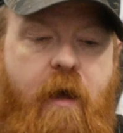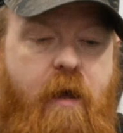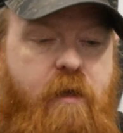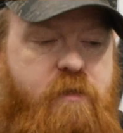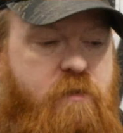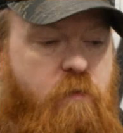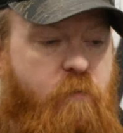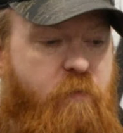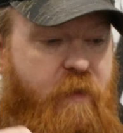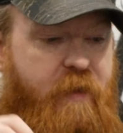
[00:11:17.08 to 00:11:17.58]

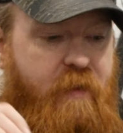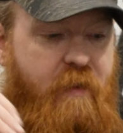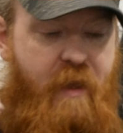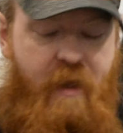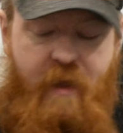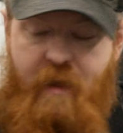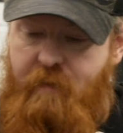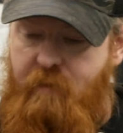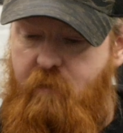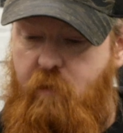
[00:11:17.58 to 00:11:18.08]
something
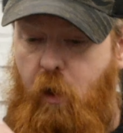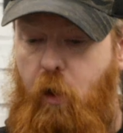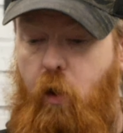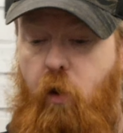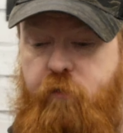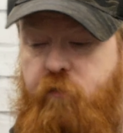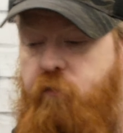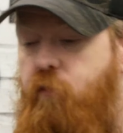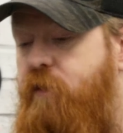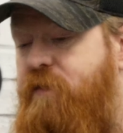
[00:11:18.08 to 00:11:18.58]
that
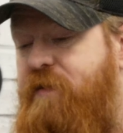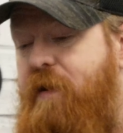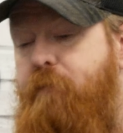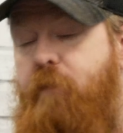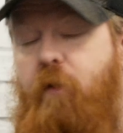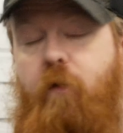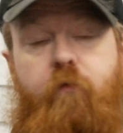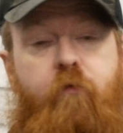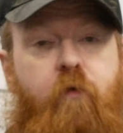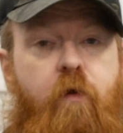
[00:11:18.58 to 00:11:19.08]
closely
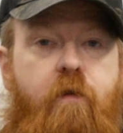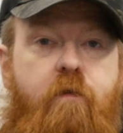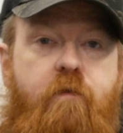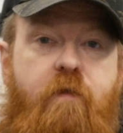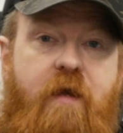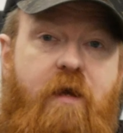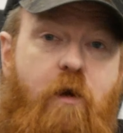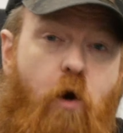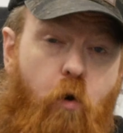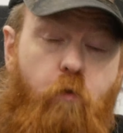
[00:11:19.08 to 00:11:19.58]
resembles
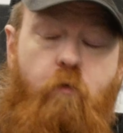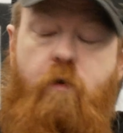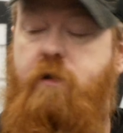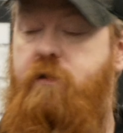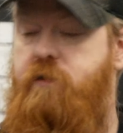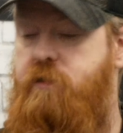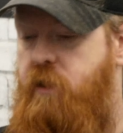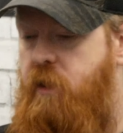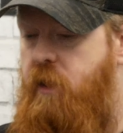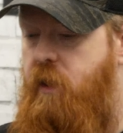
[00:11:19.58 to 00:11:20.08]
the
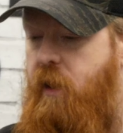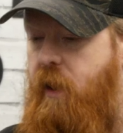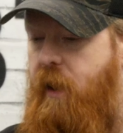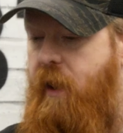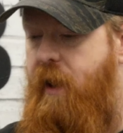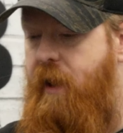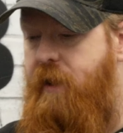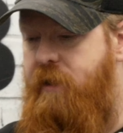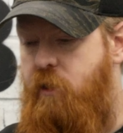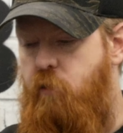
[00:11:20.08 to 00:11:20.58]
current
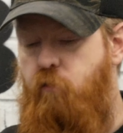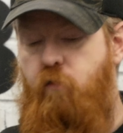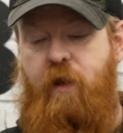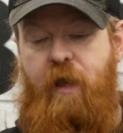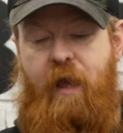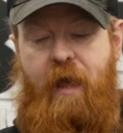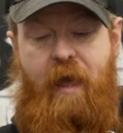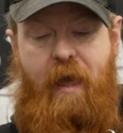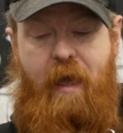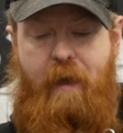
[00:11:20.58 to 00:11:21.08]

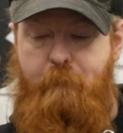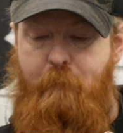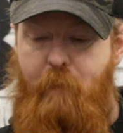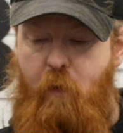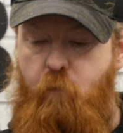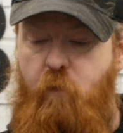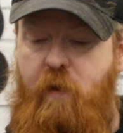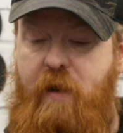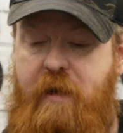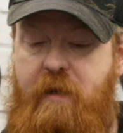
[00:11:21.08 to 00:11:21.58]
UK
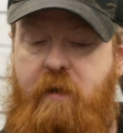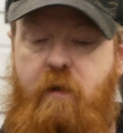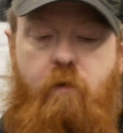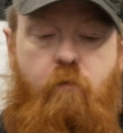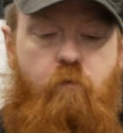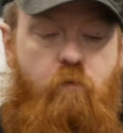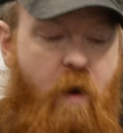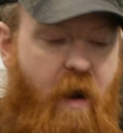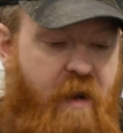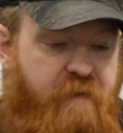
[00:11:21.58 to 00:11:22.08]
Marine
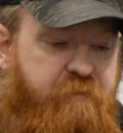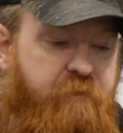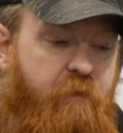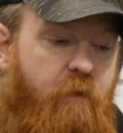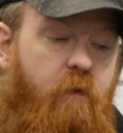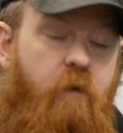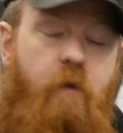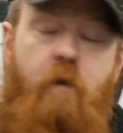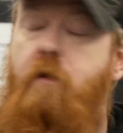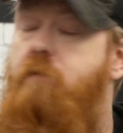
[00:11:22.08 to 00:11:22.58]

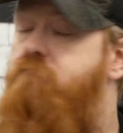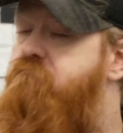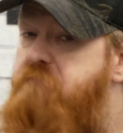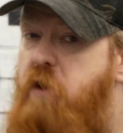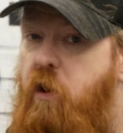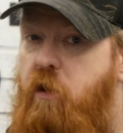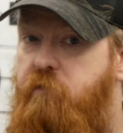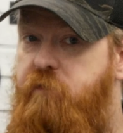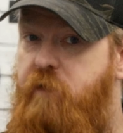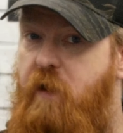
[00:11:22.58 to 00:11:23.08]
rifle,
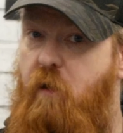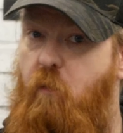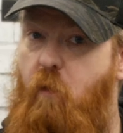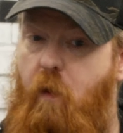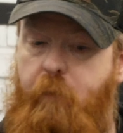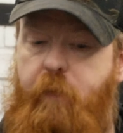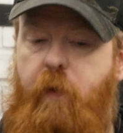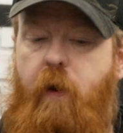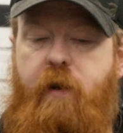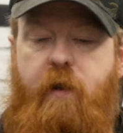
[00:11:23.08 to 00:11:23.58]
hopefully at
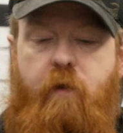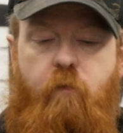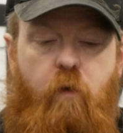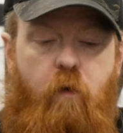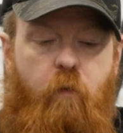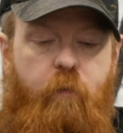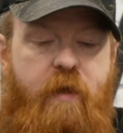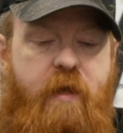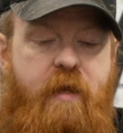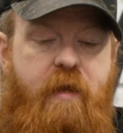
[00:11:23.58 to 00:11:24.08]
one point it
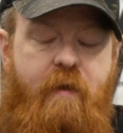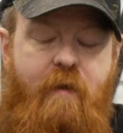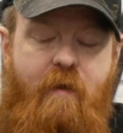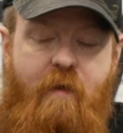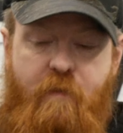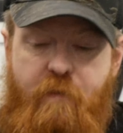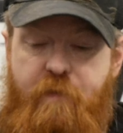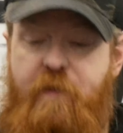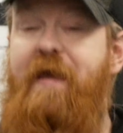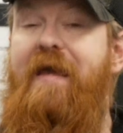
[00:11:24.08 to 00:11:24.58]
will be
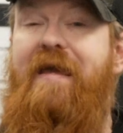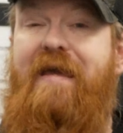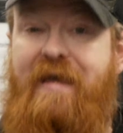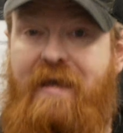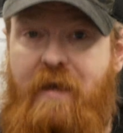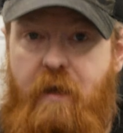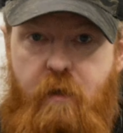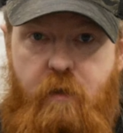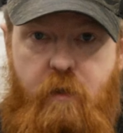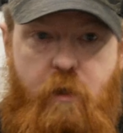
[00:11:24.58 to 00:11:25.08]

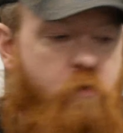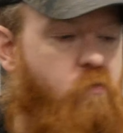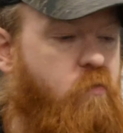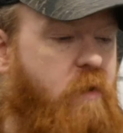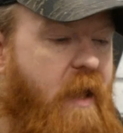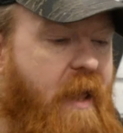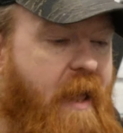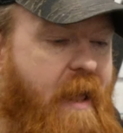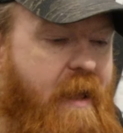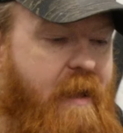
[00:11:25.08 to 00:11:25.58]
the
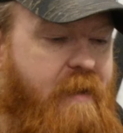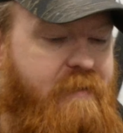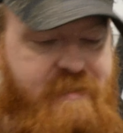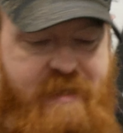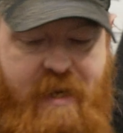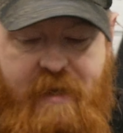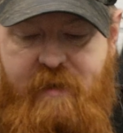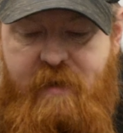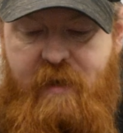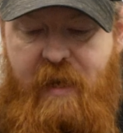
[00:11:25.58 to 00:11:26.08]
UK
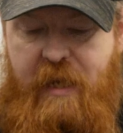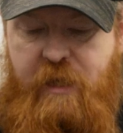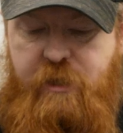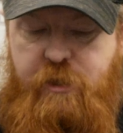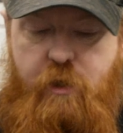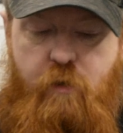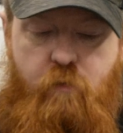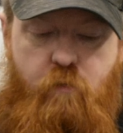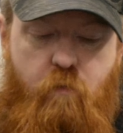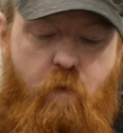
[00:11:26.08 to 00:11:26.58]
standard
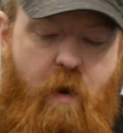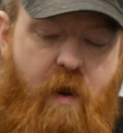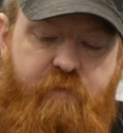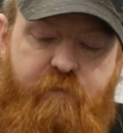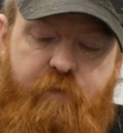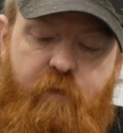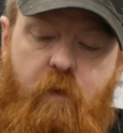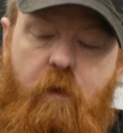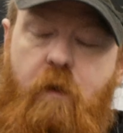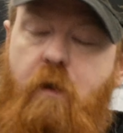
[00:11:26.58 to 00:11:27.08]
issued
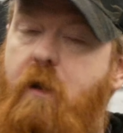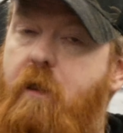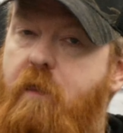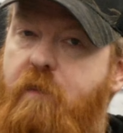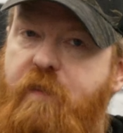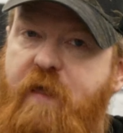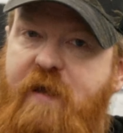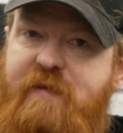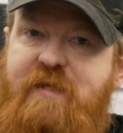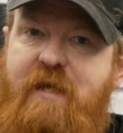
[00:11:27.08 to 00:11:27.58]
rifle,
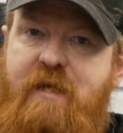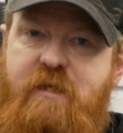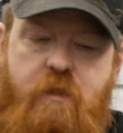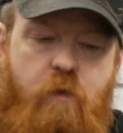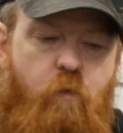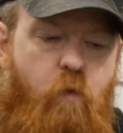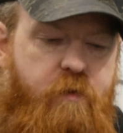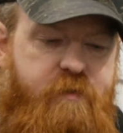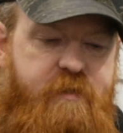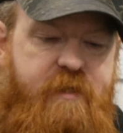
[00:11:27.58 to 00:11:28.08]
this is the
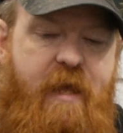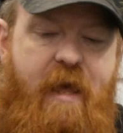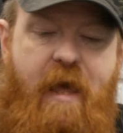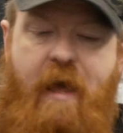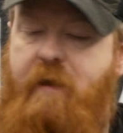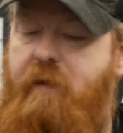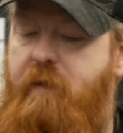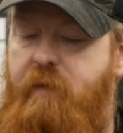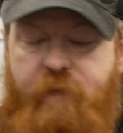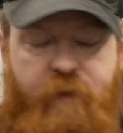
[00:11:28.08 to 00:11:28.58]
one to
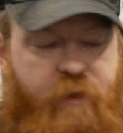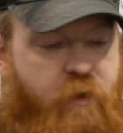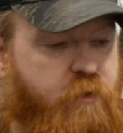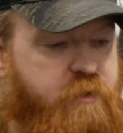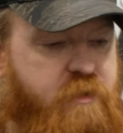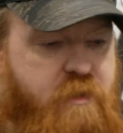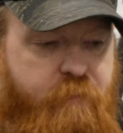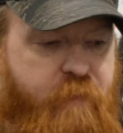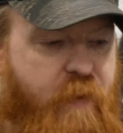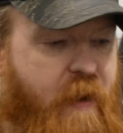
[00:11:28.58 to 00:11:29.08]
get. The
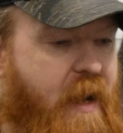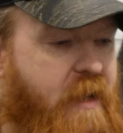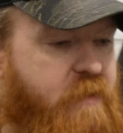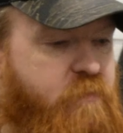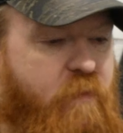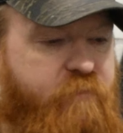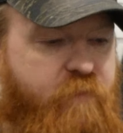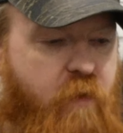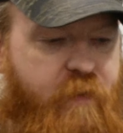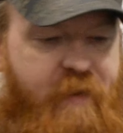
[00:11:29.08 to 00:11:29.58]
custom parts,
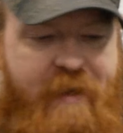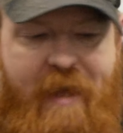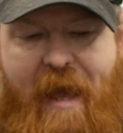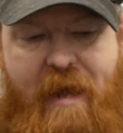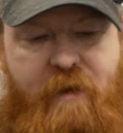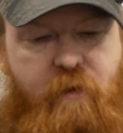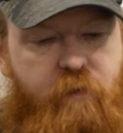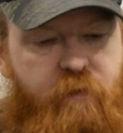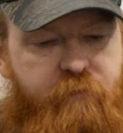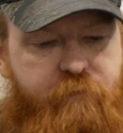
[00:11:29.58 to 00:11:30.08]
we've got the
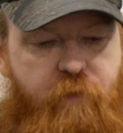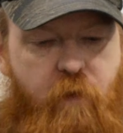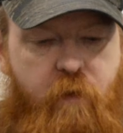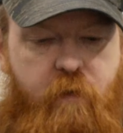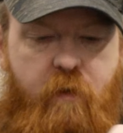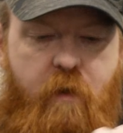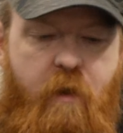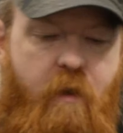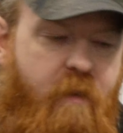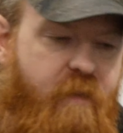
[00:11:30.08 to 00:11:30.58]
can on the
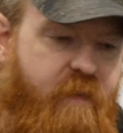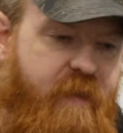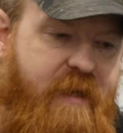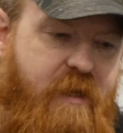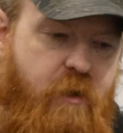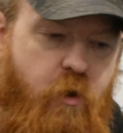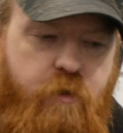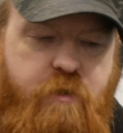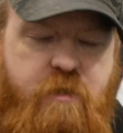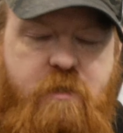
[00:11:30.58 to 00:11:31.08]
front, the
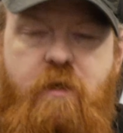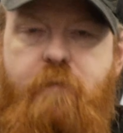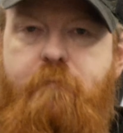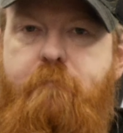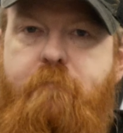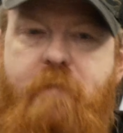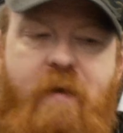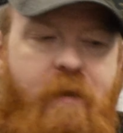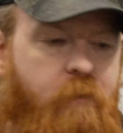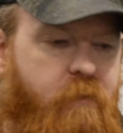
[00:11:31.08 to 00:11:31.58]

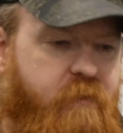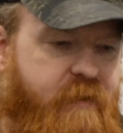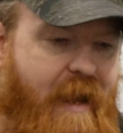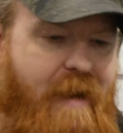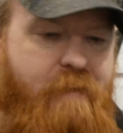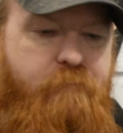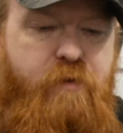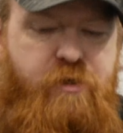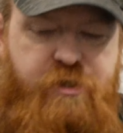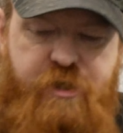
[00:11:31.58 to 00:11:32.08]
custom milled
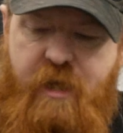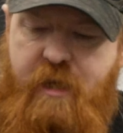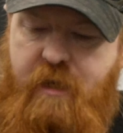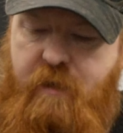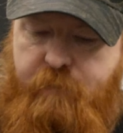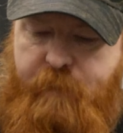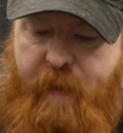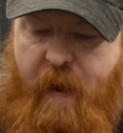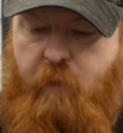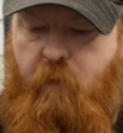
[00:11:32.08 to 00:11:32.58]
and
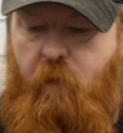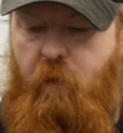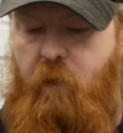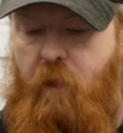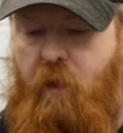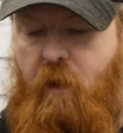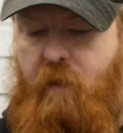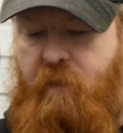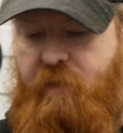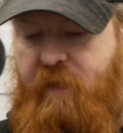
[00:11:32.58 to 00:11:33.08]
machined barrel,
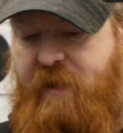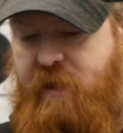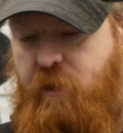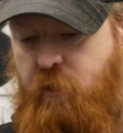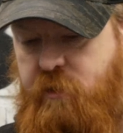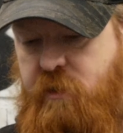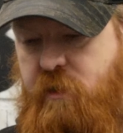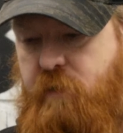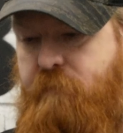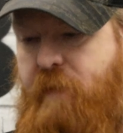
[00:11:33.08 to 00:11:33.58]
the
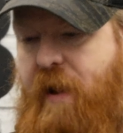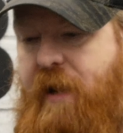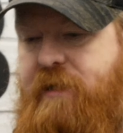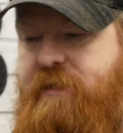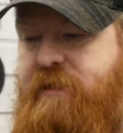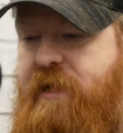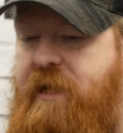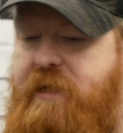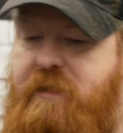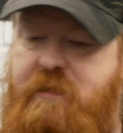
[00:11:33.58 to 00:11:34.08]
custom
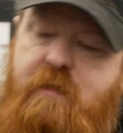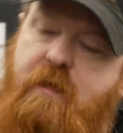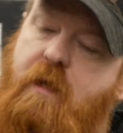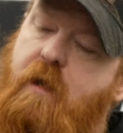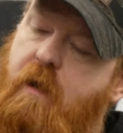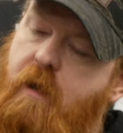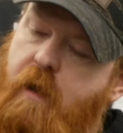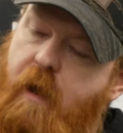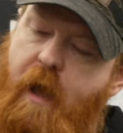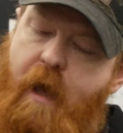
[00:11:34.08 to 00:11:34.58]
magazines,
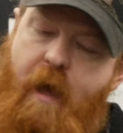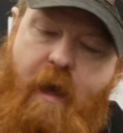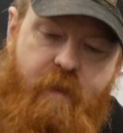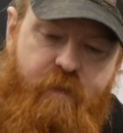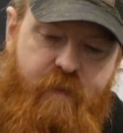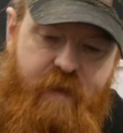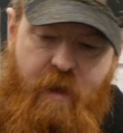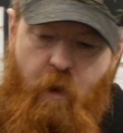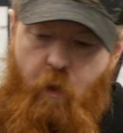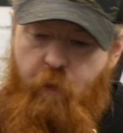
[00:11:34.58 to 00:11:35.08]

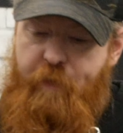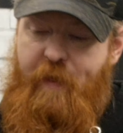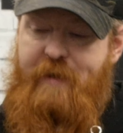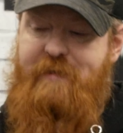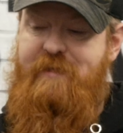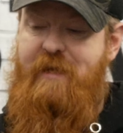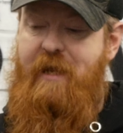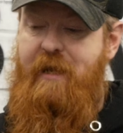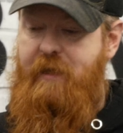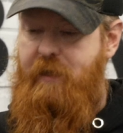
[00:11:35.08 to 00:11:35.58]
the
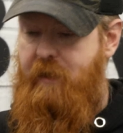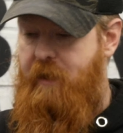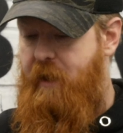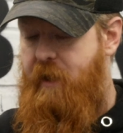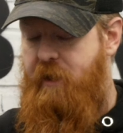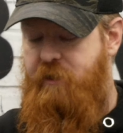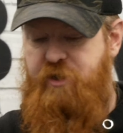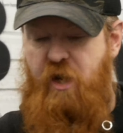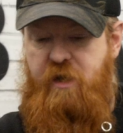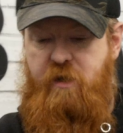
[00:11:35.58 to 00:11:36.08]
authentic
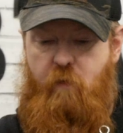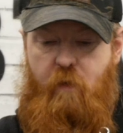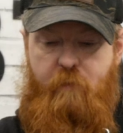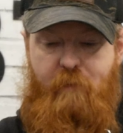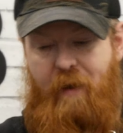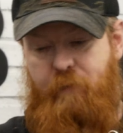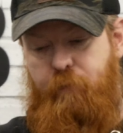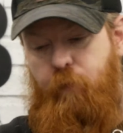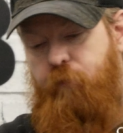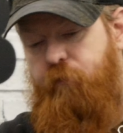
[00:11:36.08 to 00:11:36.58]
genuine
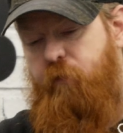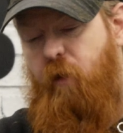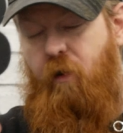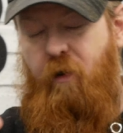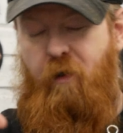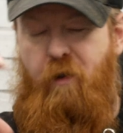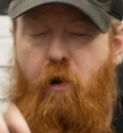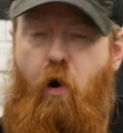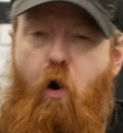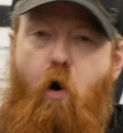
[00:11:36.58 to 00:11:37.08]
Magpul stock,
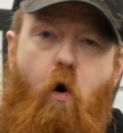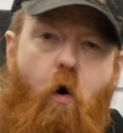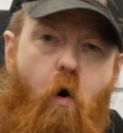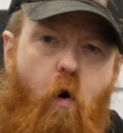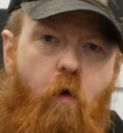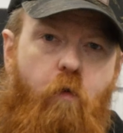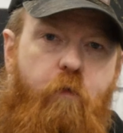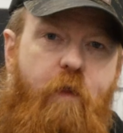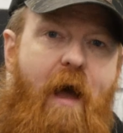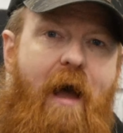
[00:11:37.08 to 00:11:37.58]
and
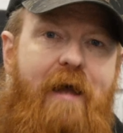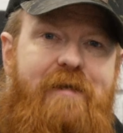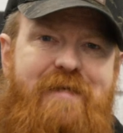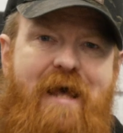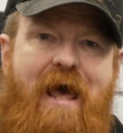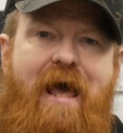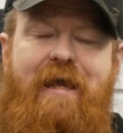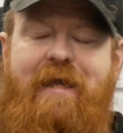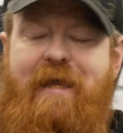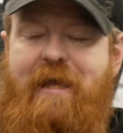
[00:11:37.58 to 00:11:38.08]
all that
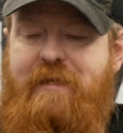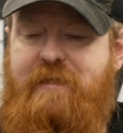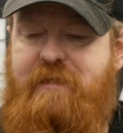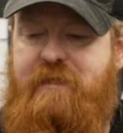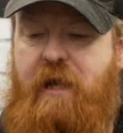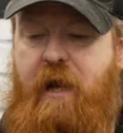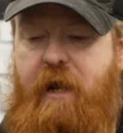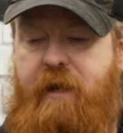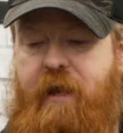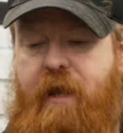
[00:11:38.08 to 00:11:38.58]
tech
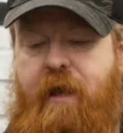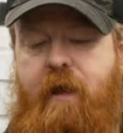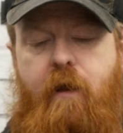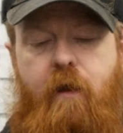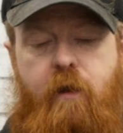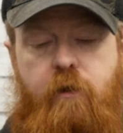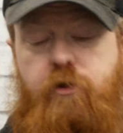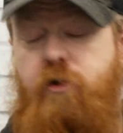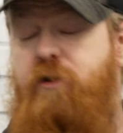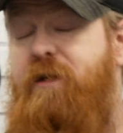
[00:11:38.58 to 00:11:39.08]
inside it
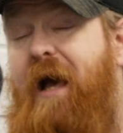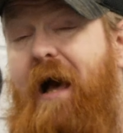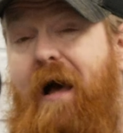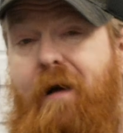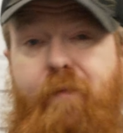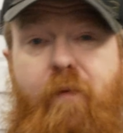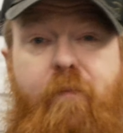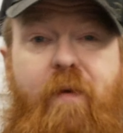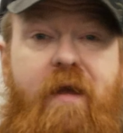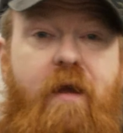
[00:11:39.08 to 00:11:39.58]
just
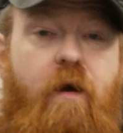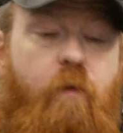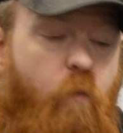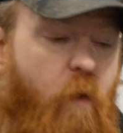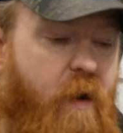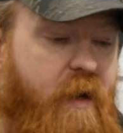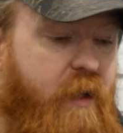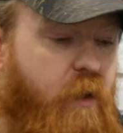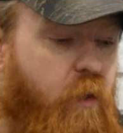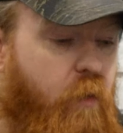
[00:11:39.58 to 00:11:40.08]
can't be beaten
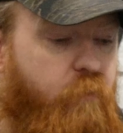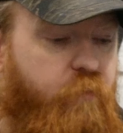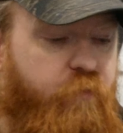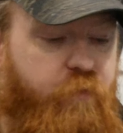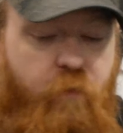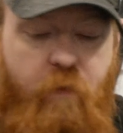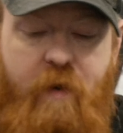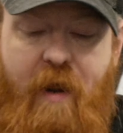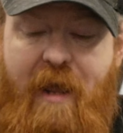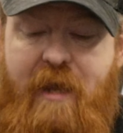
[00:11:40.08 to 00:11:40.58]
when it comes
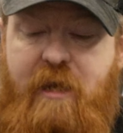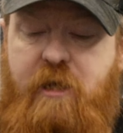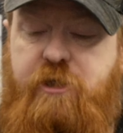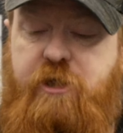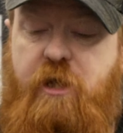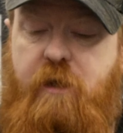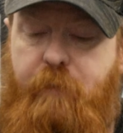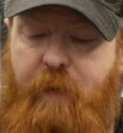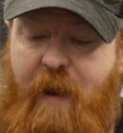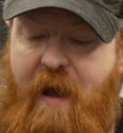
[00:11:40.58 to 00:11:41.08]
to an
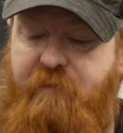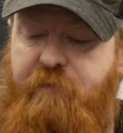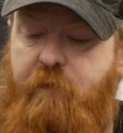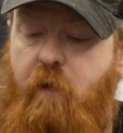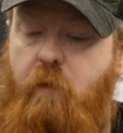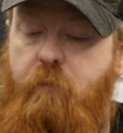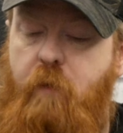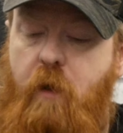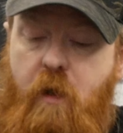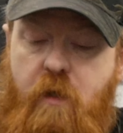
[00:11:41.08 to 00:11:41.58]
AEG
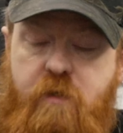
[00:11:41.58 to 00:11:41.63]
platform.